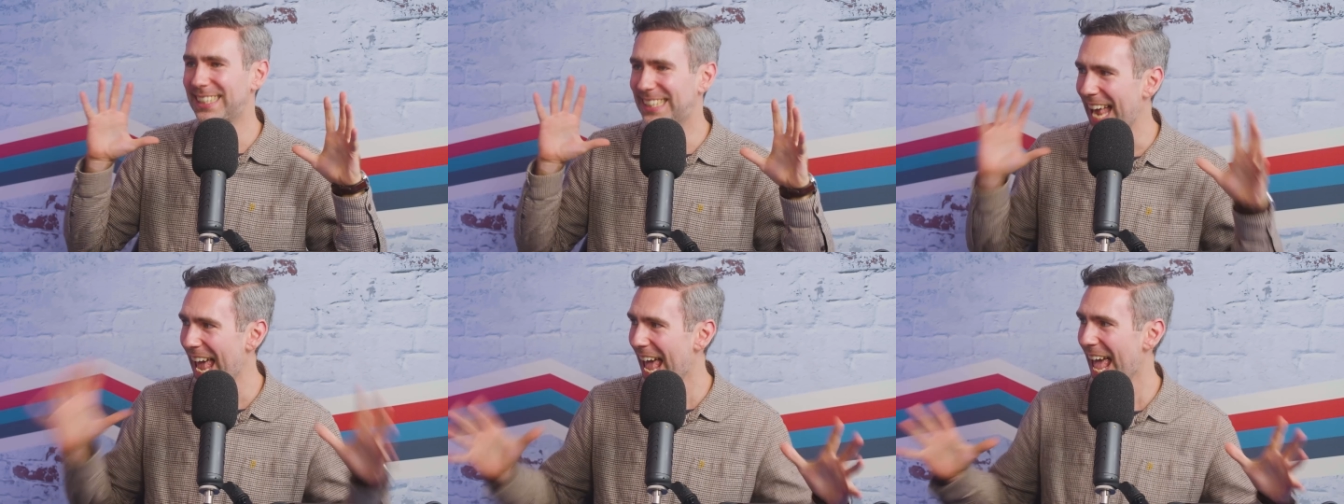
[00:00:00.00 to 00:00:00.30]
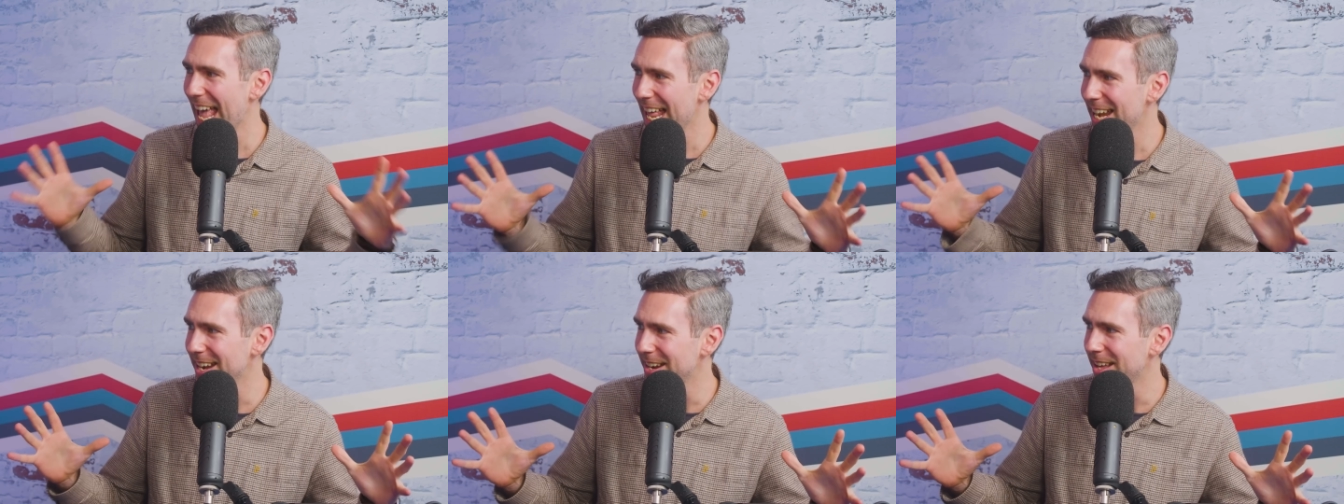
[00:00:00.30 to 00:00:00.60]

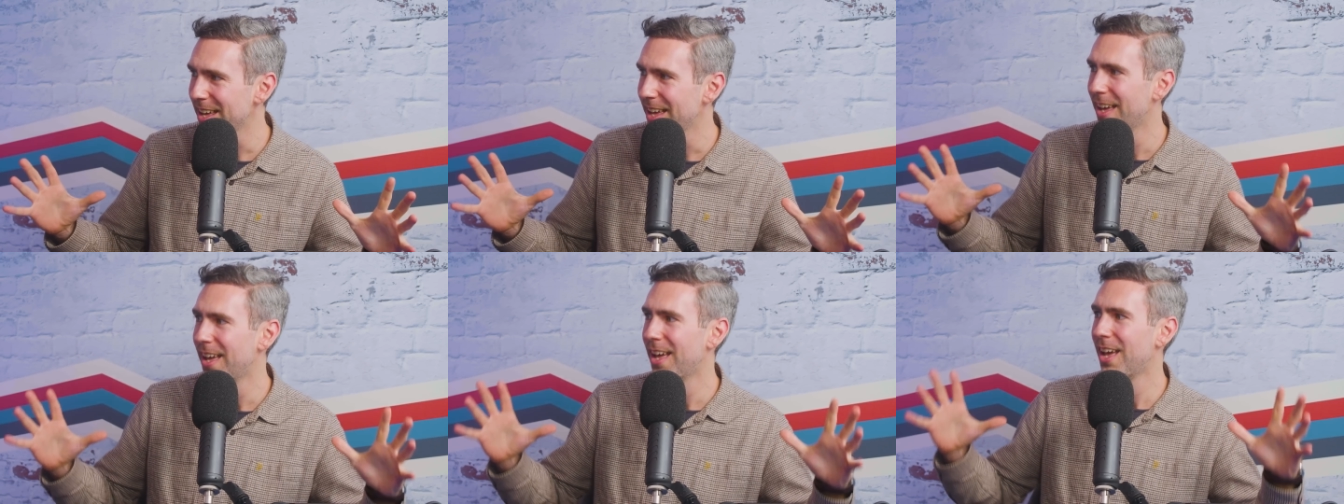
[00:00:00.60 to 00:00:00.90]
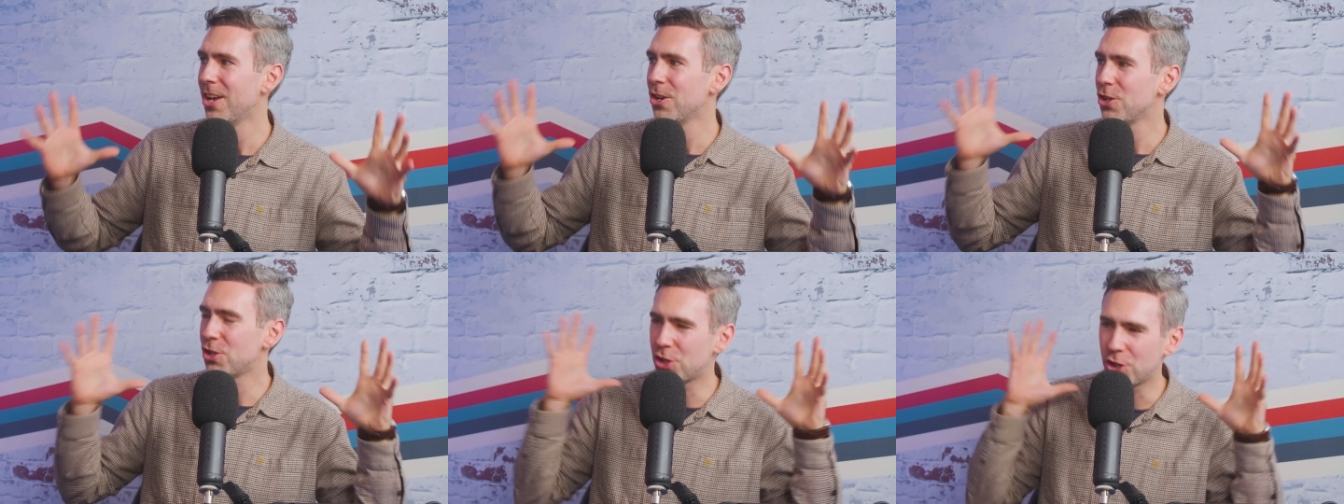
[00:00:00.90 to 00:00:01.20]
10
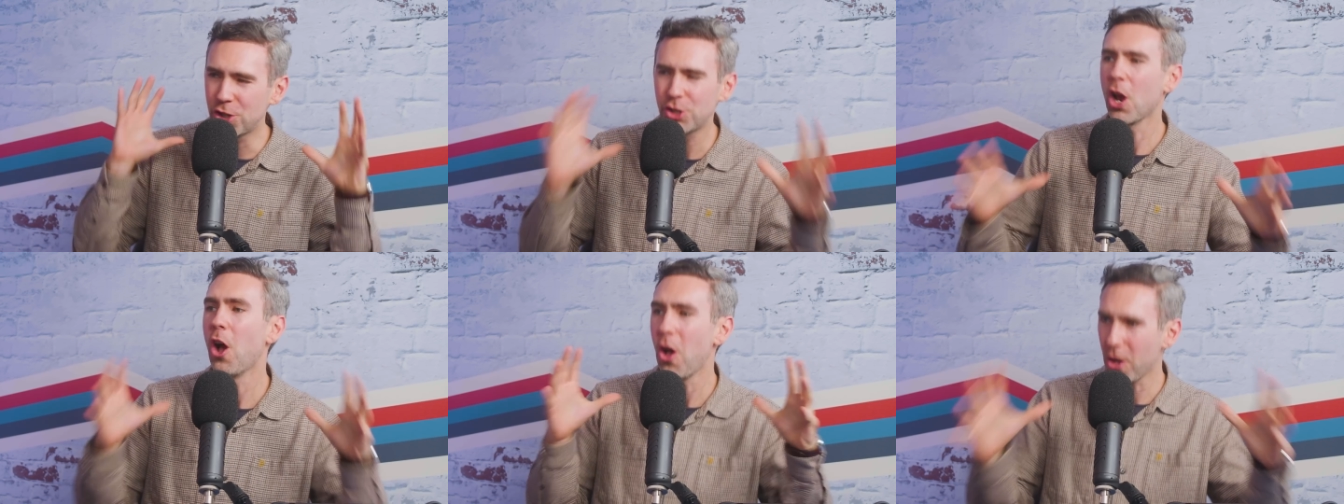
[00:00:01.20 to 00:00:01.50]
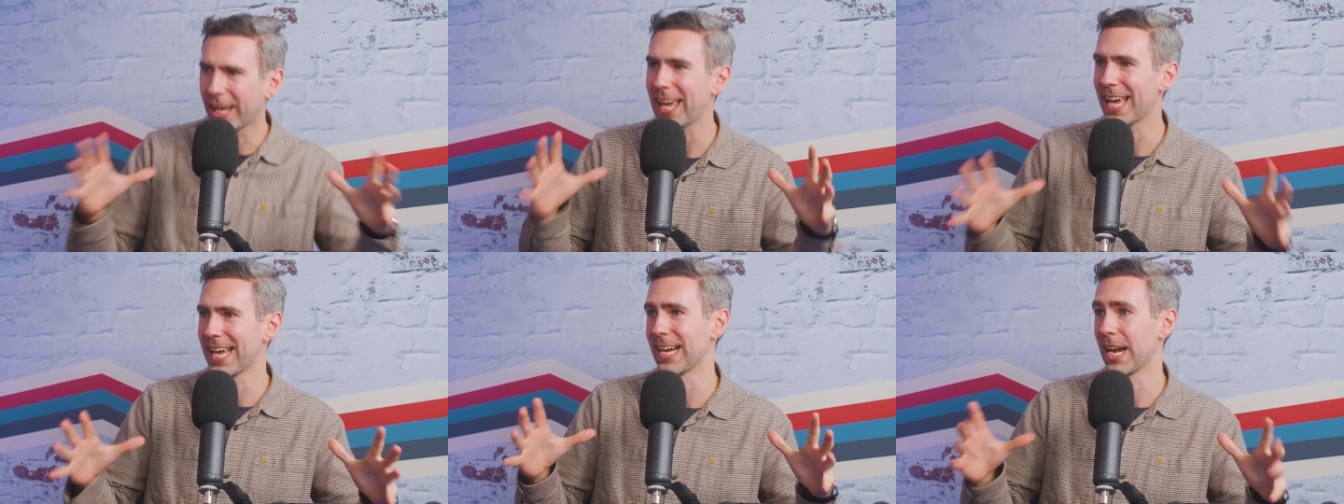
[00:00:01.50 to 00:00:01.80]

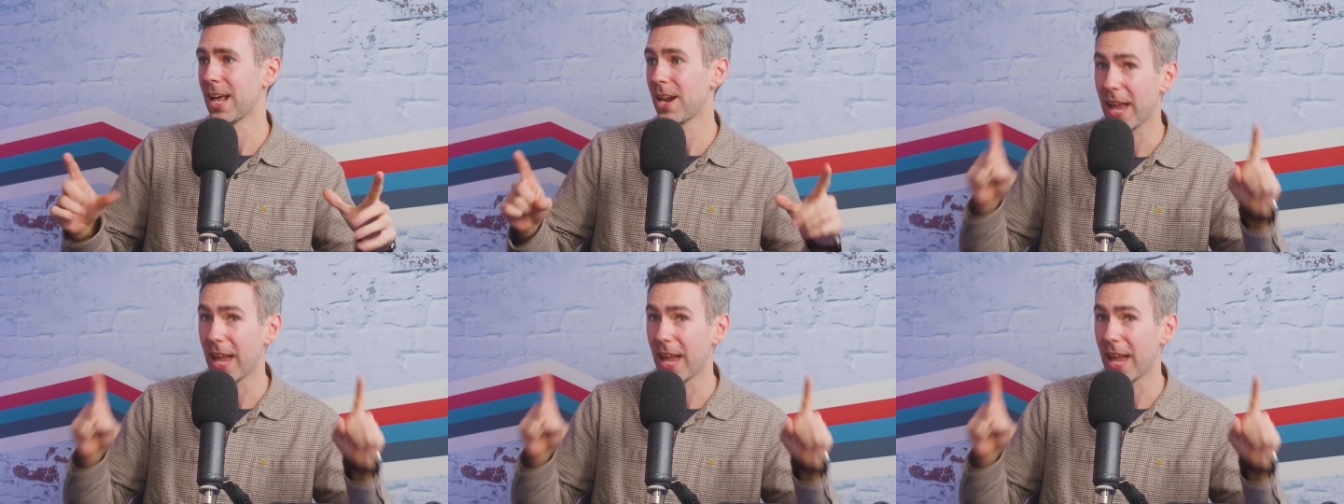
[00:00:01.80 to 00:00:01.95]
shocking,